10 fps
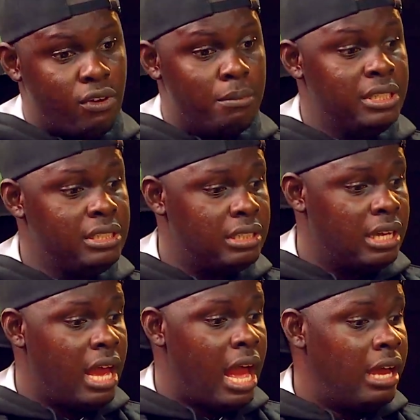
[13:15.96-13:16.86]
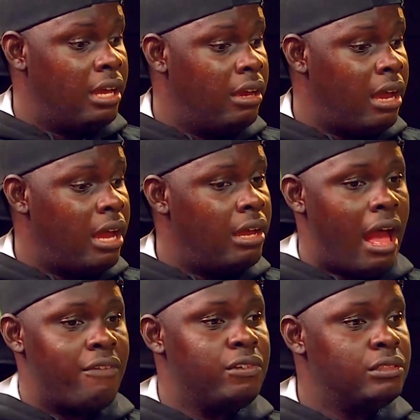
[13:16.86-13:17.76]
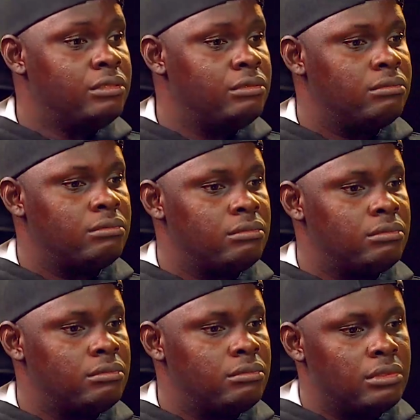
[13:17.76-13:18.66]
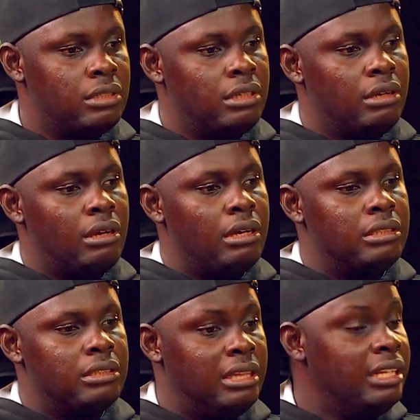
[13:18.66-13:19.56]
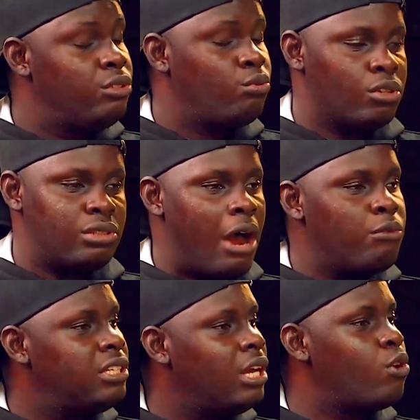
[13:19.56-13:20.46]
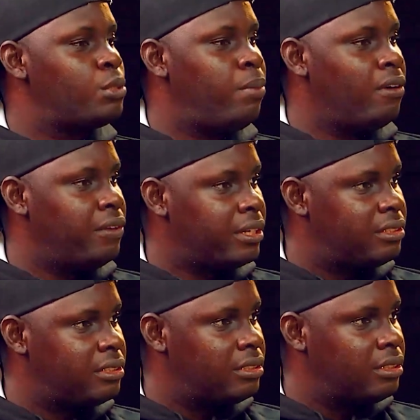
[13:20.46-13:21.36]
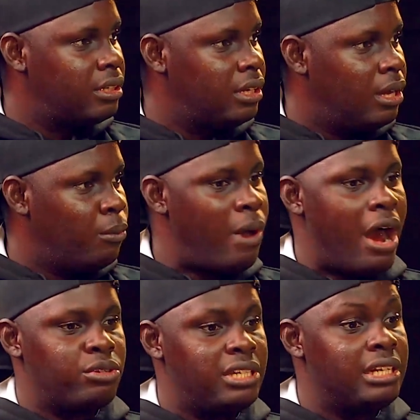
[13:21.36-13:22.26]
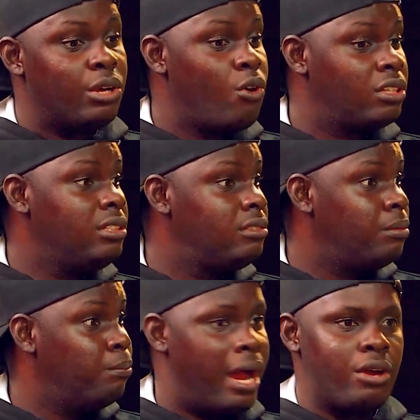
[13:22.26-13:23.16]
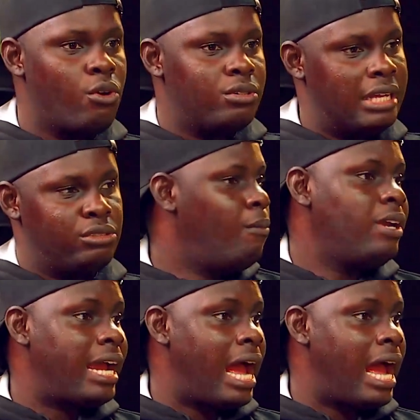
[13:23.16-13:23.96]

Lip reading: For me, I feel the list was, I would say it was perfect, but I would say they got it bang on right. Someone like